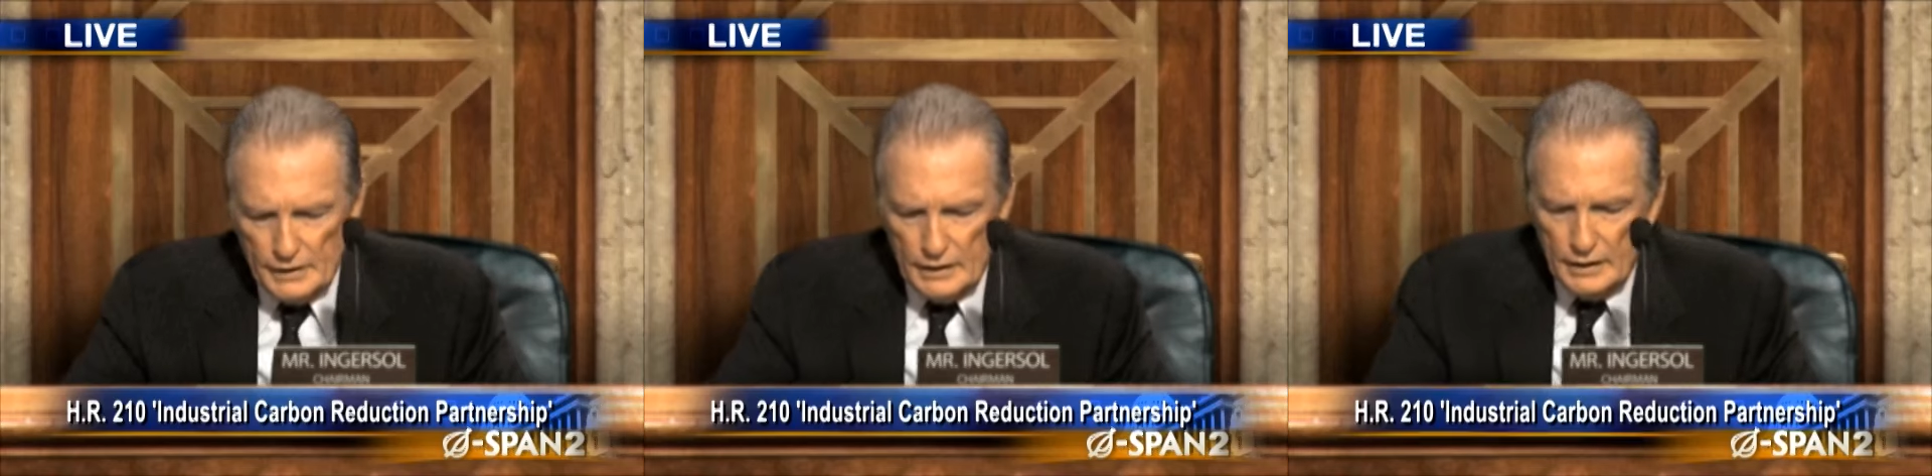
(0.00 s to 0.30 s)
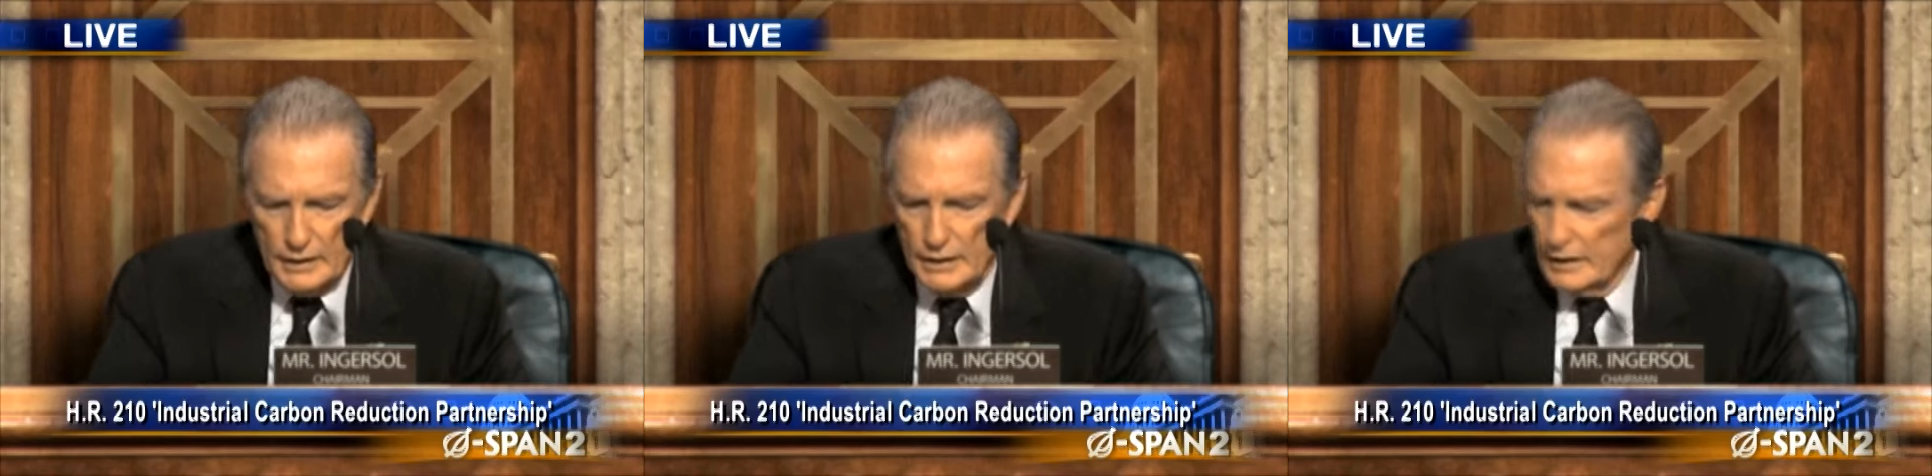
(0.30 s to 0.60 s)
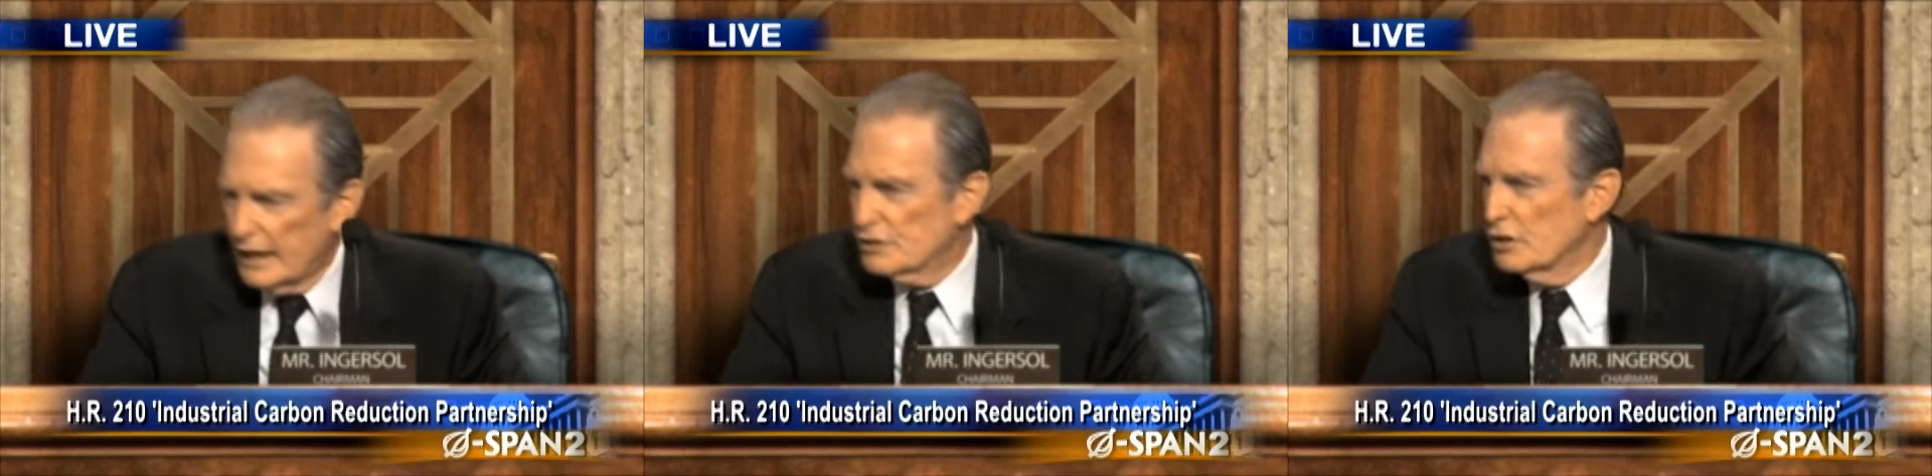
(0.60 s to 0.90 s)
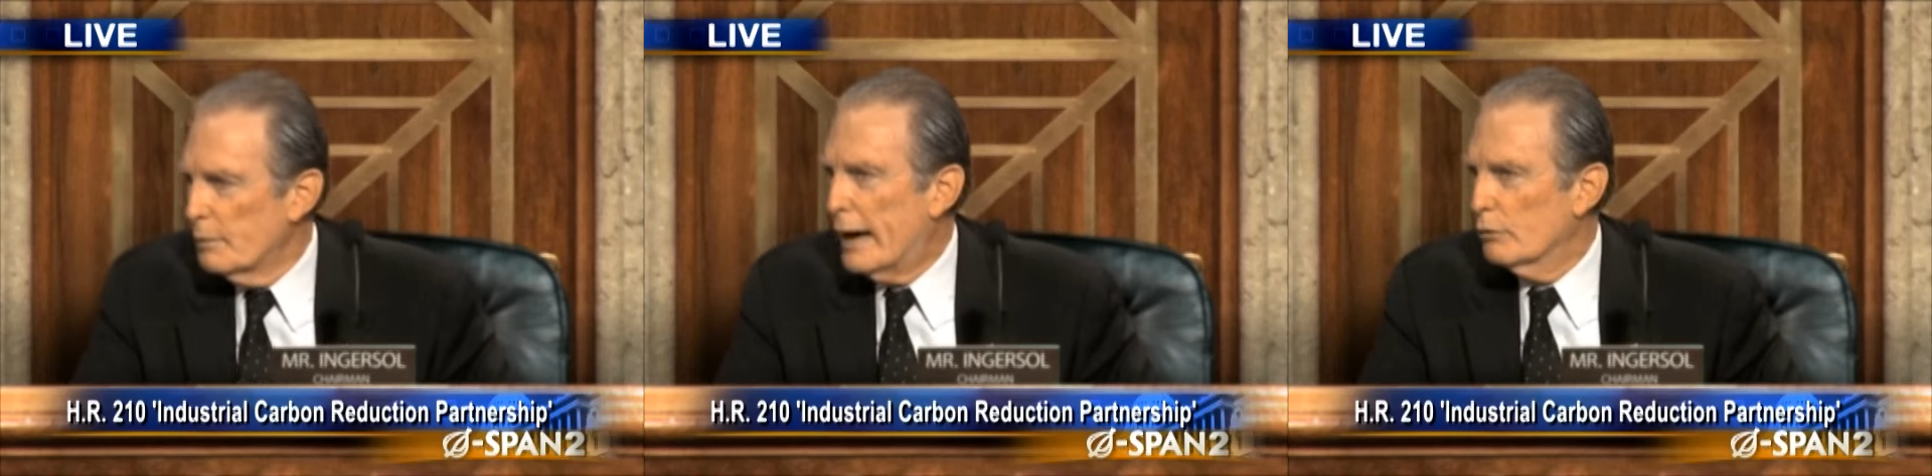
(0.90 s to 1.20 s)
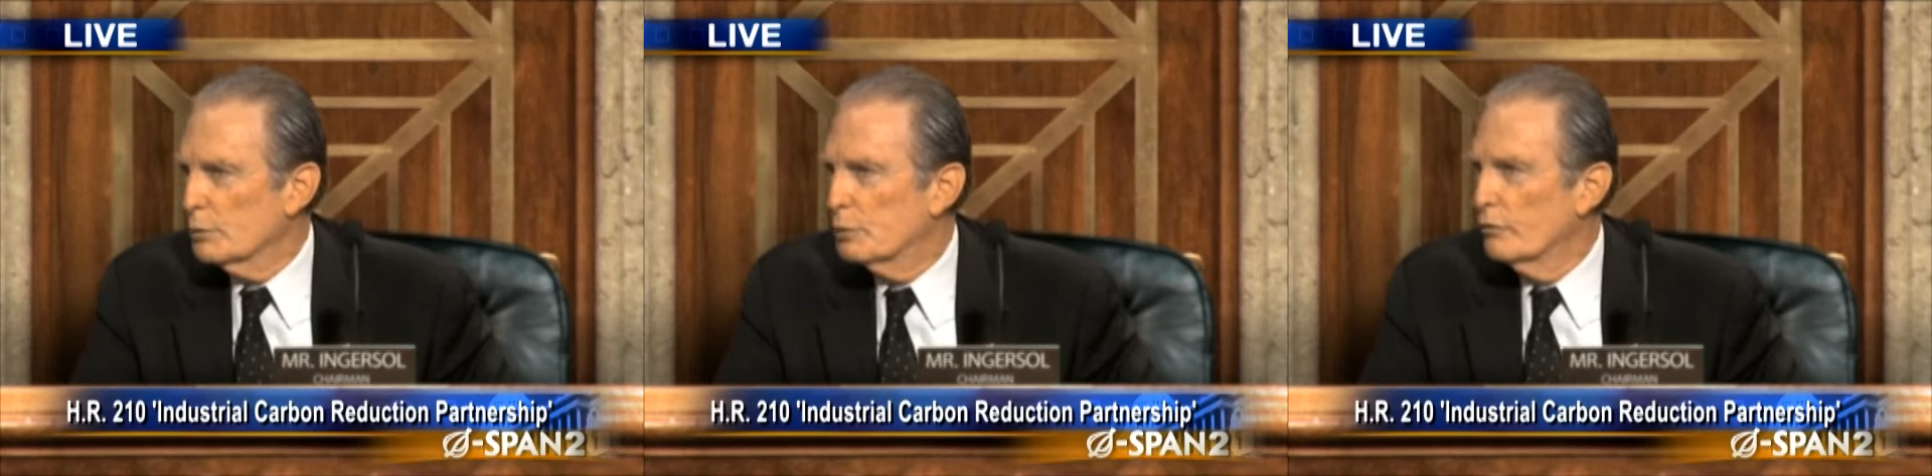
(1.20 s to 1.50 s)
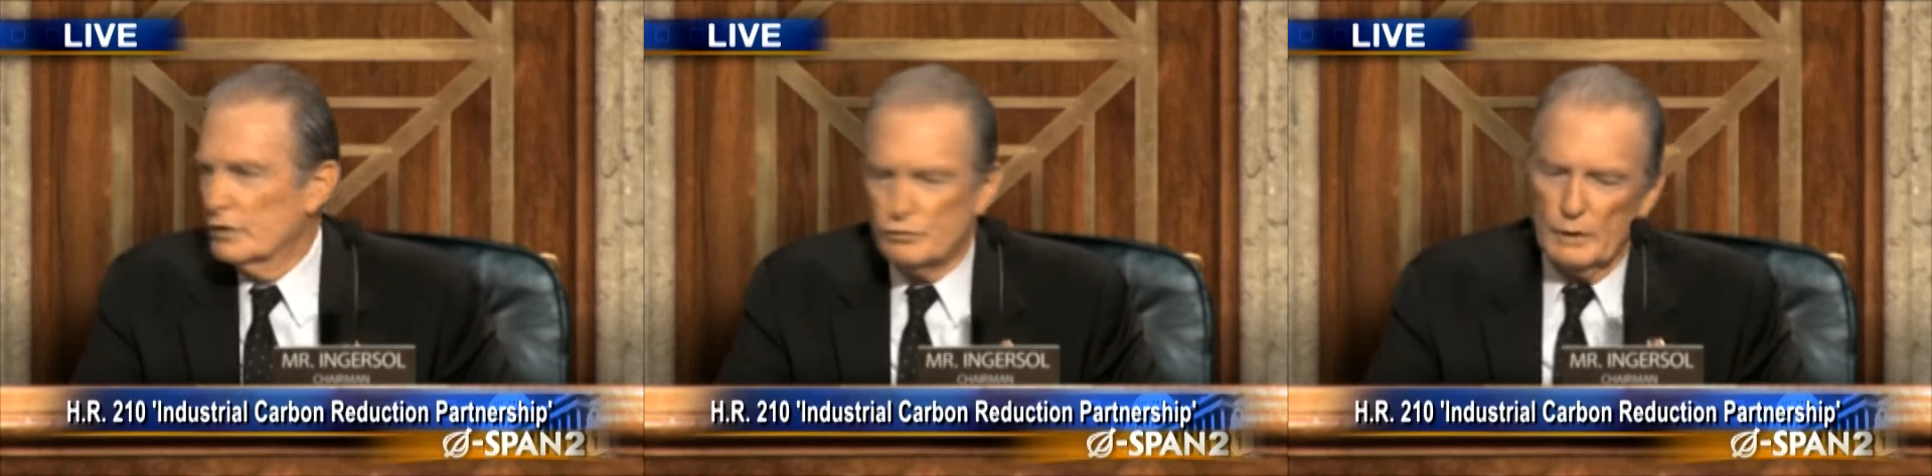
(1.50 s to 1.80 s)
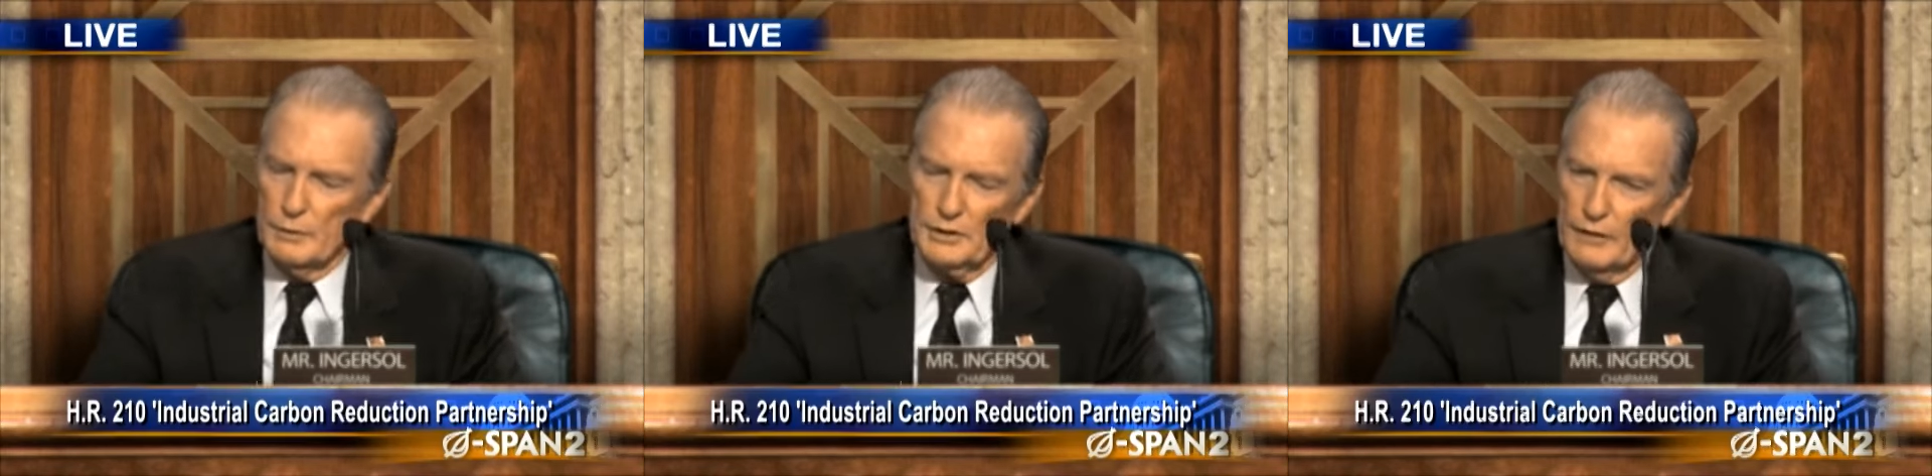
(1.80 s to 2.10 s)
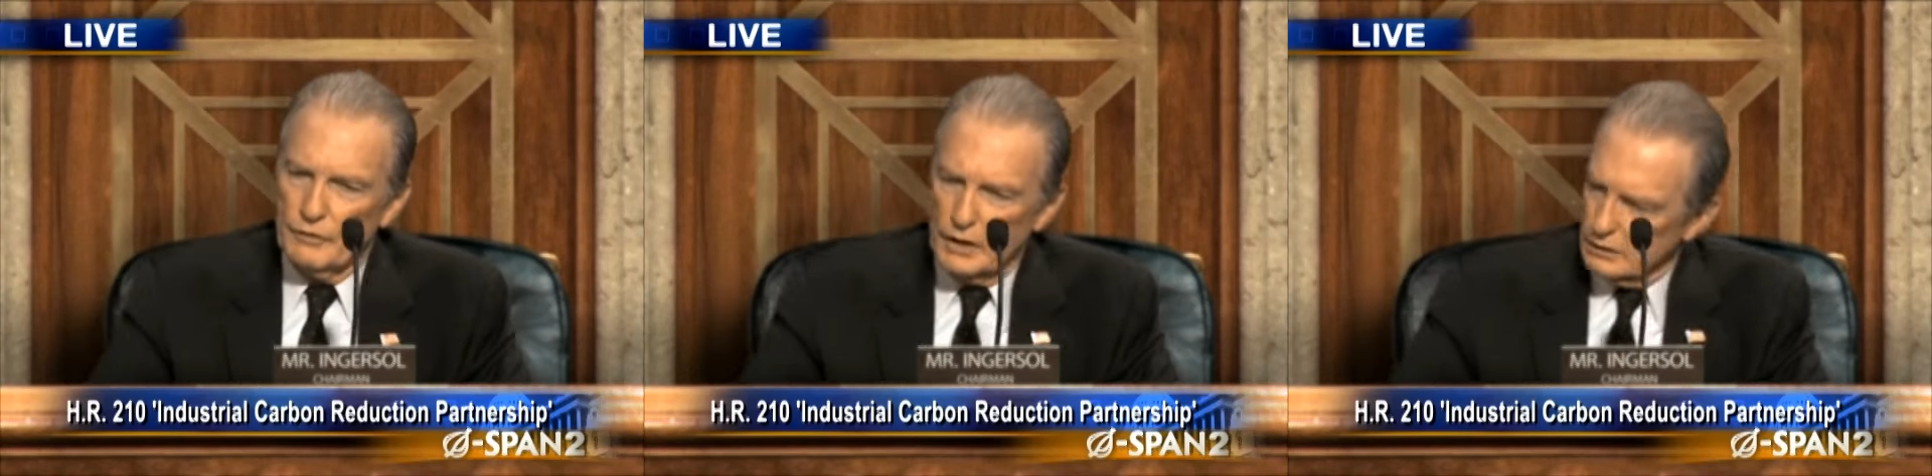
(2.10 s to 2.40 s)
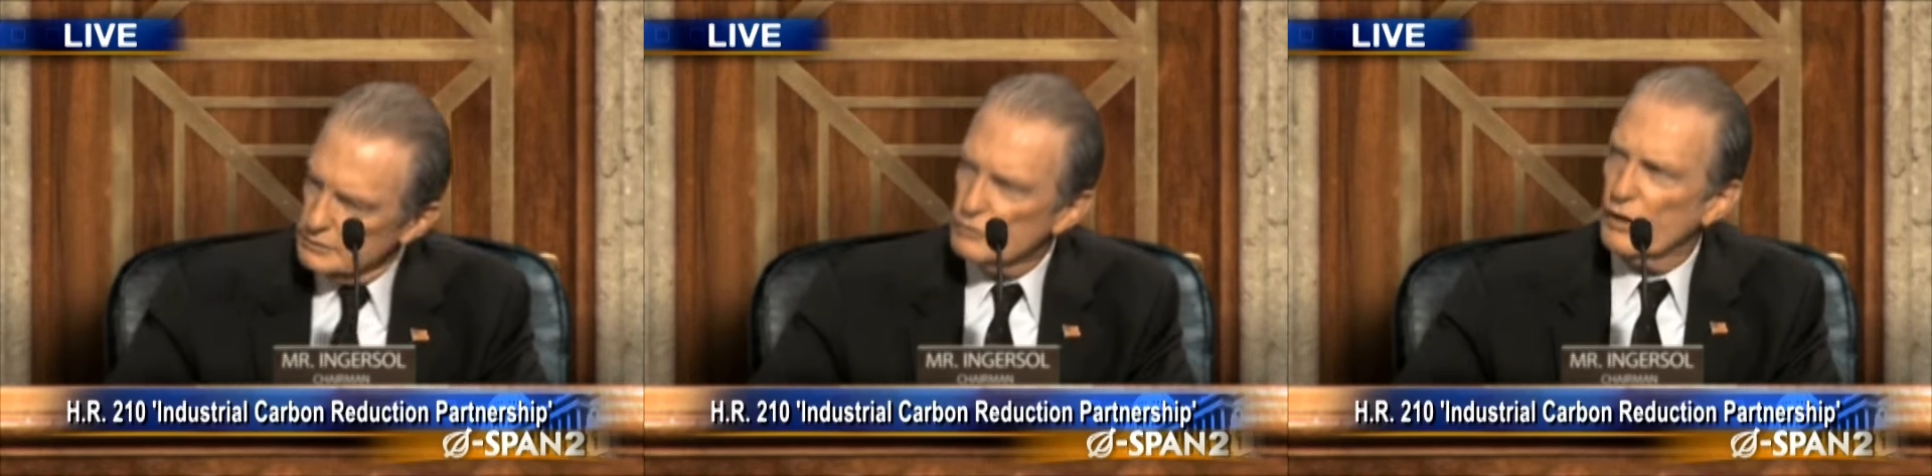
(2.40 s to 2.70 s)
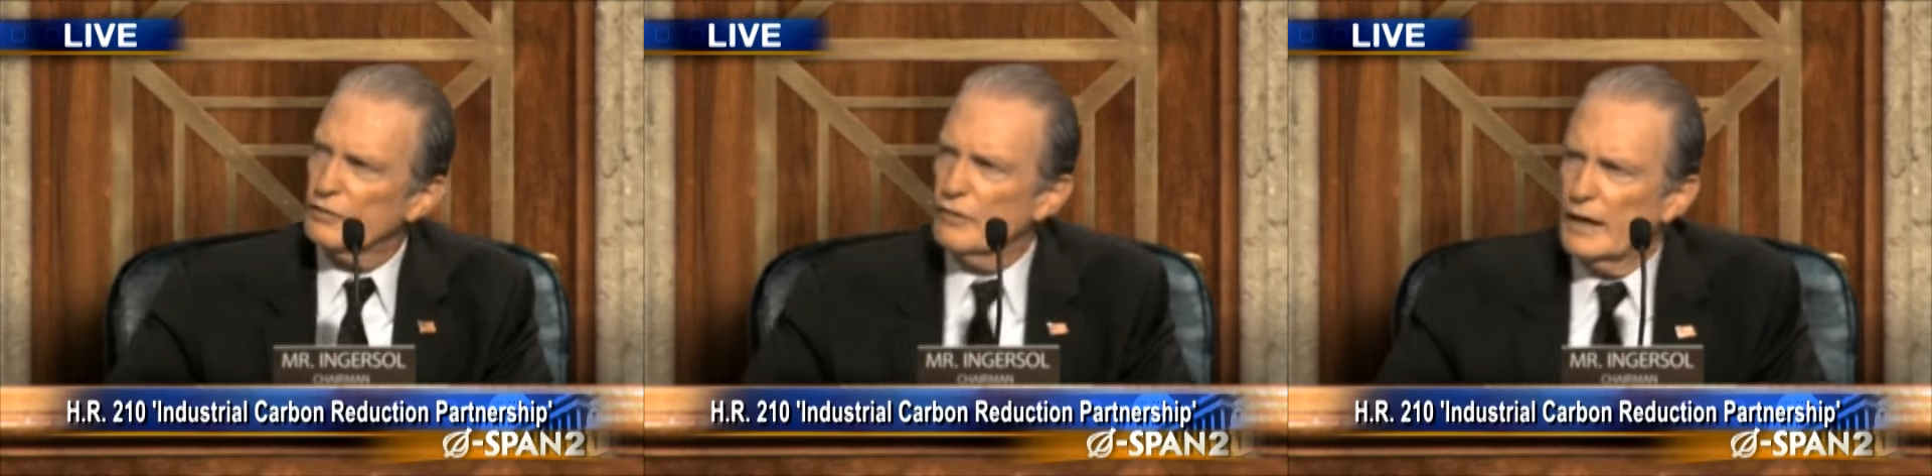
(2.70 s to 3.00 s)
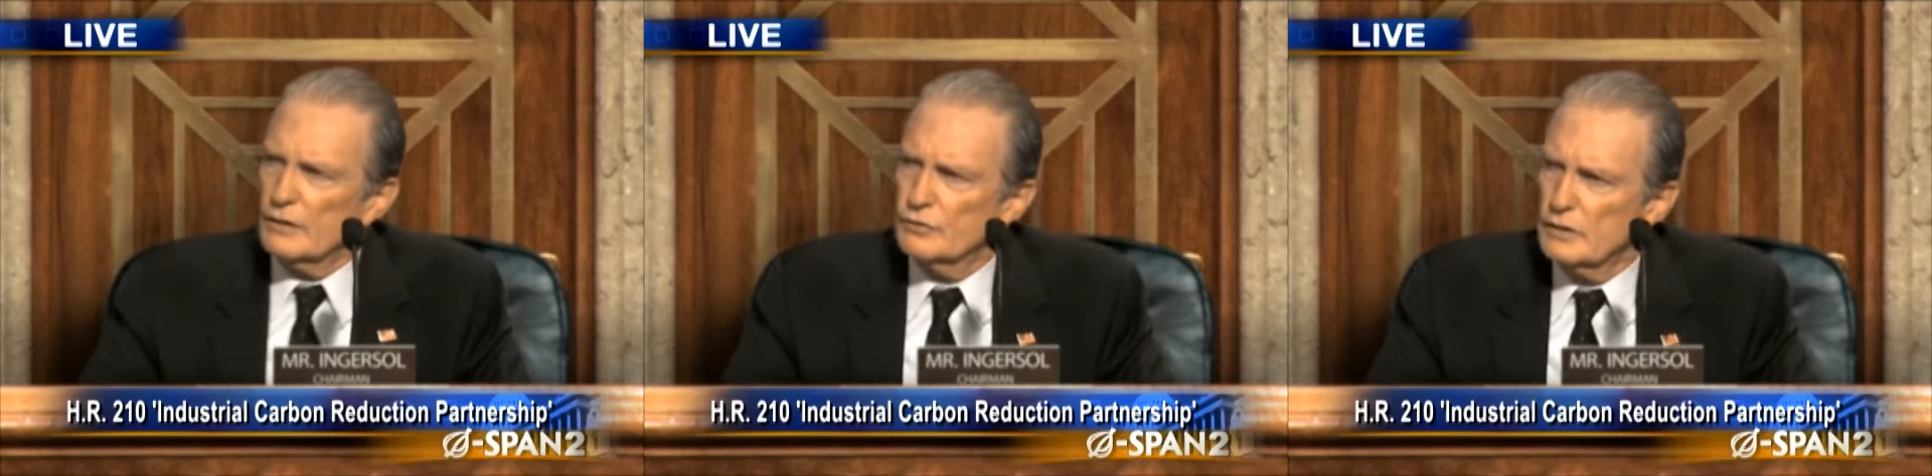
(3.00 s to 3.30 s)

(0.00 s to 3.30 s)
that uh, catching the bat would prove extremely difficult. It's very fast. Well,